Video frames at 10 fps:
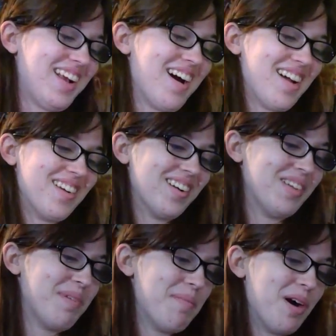that I got her
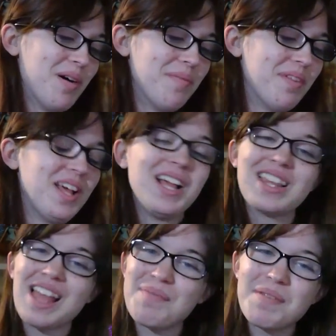and my mom
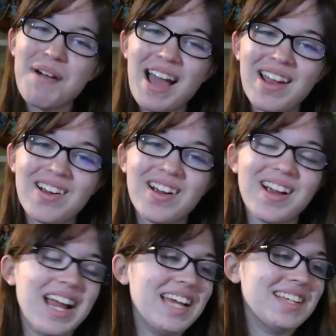let me buy
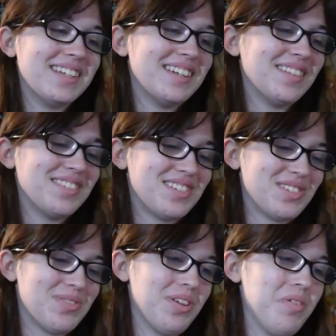her and it was
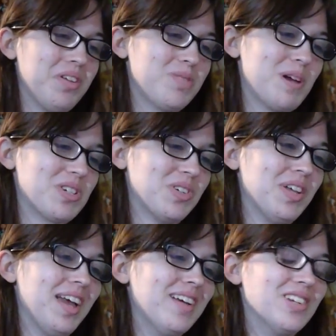just really really special
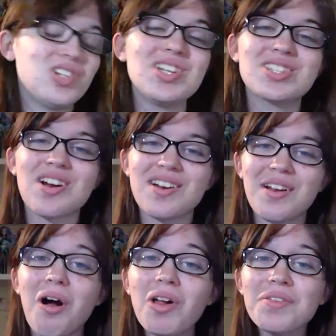and she started
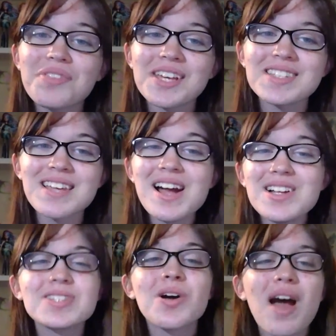all of this
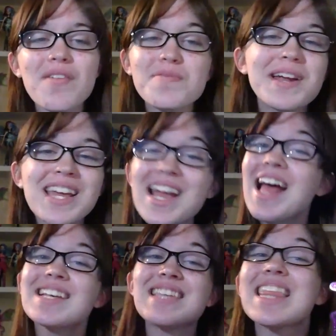so everybody
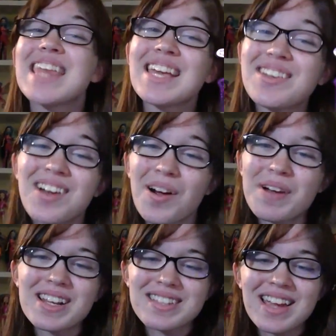say thank you to
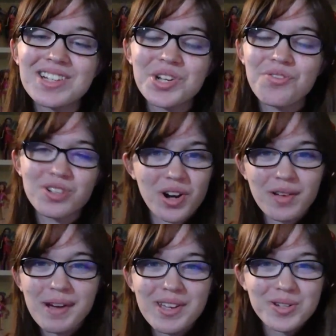Harmonix Aisha for
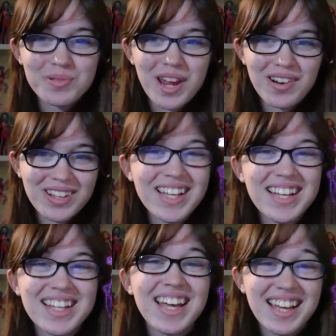starting my youtube channel
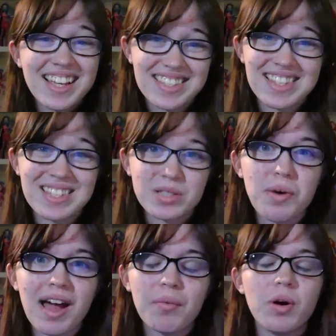because this is
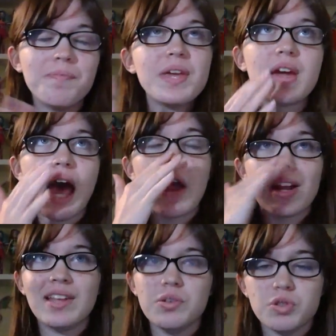why well i
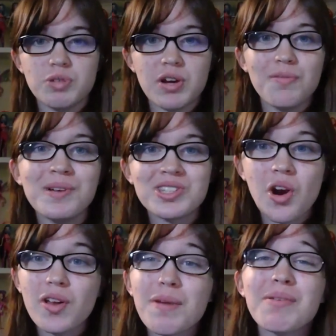already had the youtube channel but
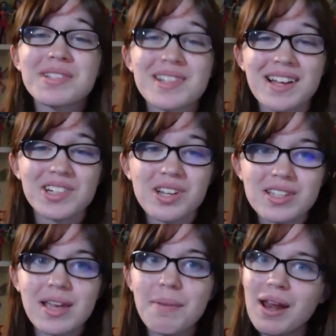starting my Winx collection
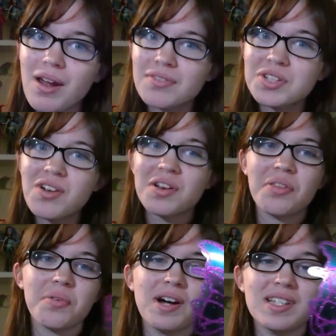because i might not have started
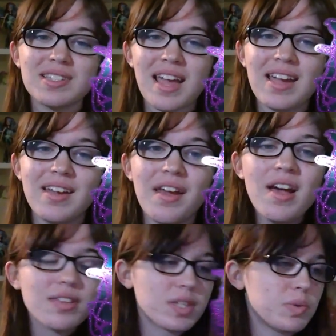otherwise and
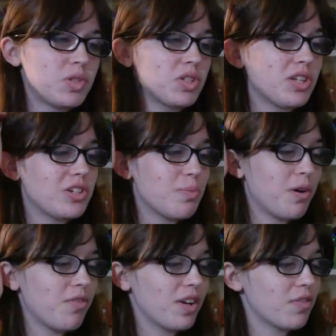this was just such a
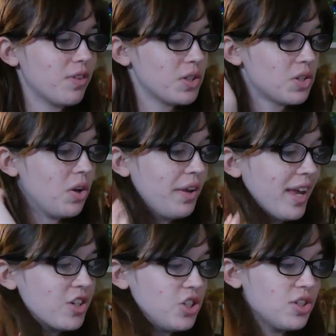perfect first doll to
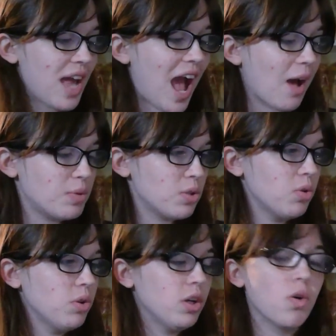get she's
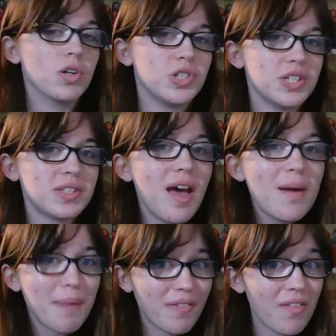absolutely gorgeous
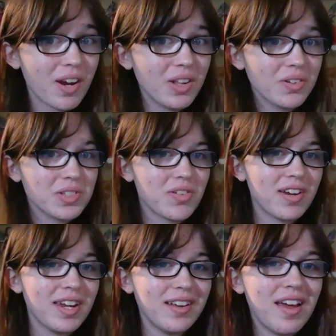my favorite color is
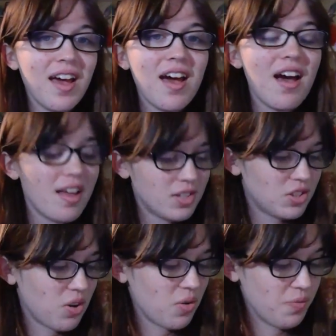green
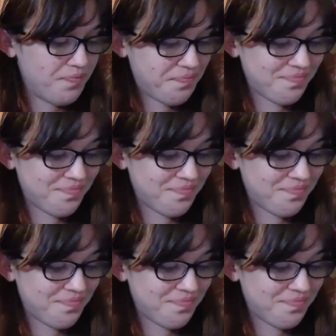so